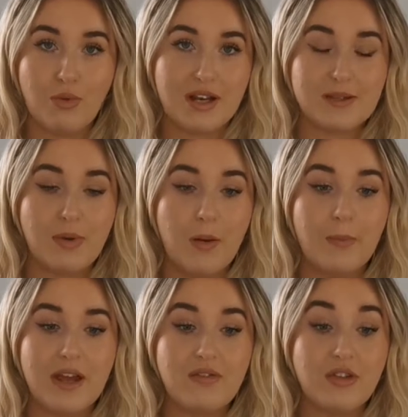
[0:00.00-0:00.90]
a breast
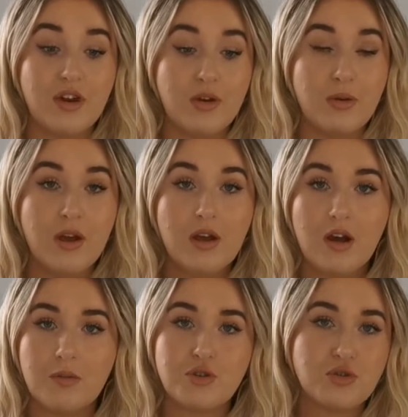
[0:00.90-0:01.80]
pump, even though
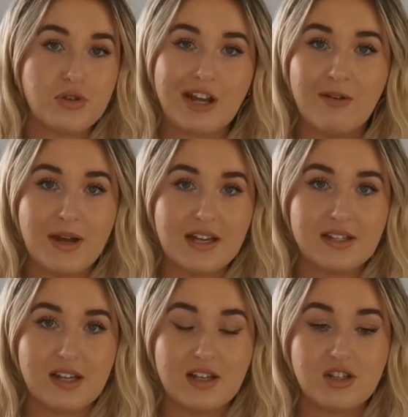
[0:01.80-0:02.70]
I'm sure they're
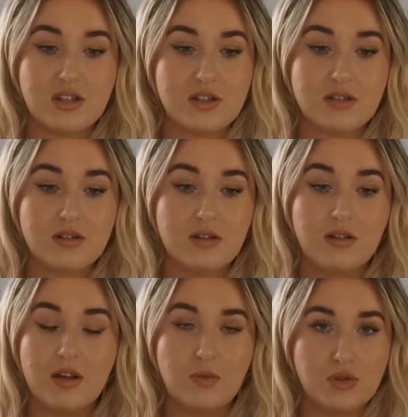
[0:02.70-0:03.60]
amazing. It's just,
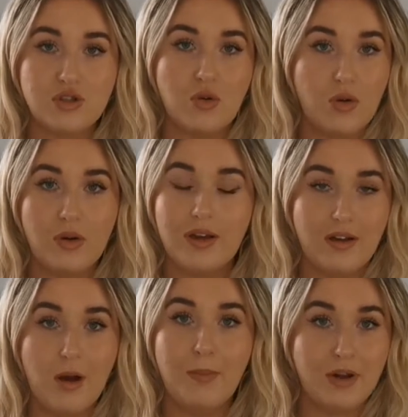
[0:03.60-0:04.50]
it was not
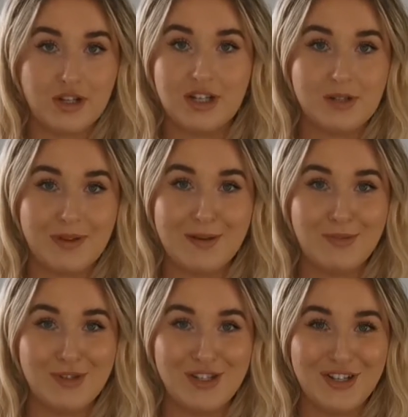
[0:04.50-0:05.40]
in our budget to be
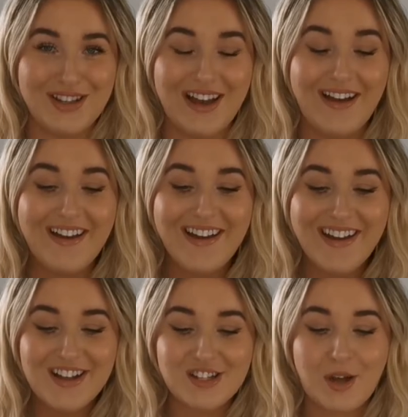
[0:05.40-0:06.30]
able to do that.
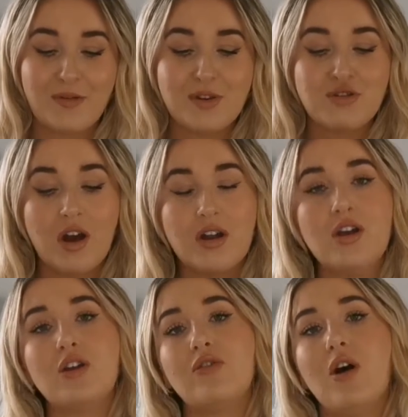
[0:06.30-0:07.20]
So I've been trying to
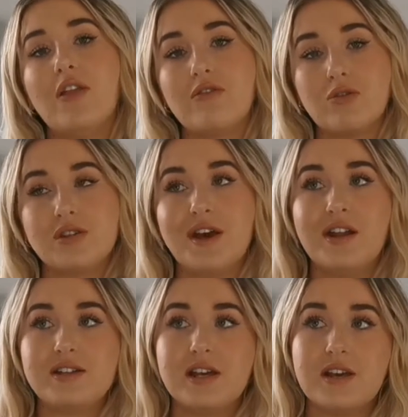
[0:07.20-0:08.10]
look for other
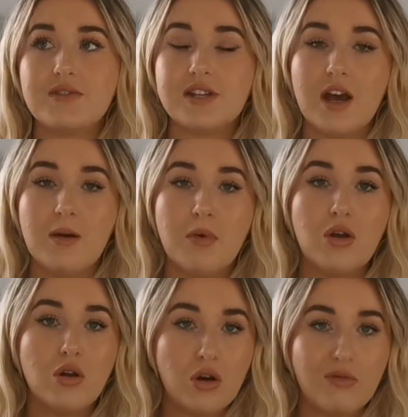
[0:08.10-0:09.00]
alternatives. A
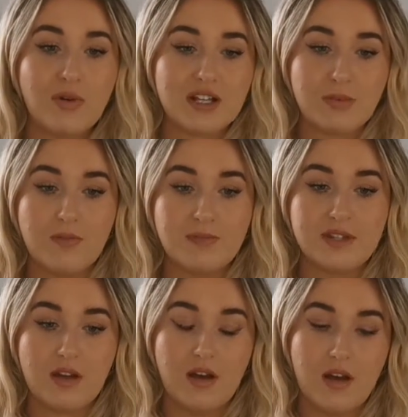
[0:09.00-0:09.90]
lot of breast pumps,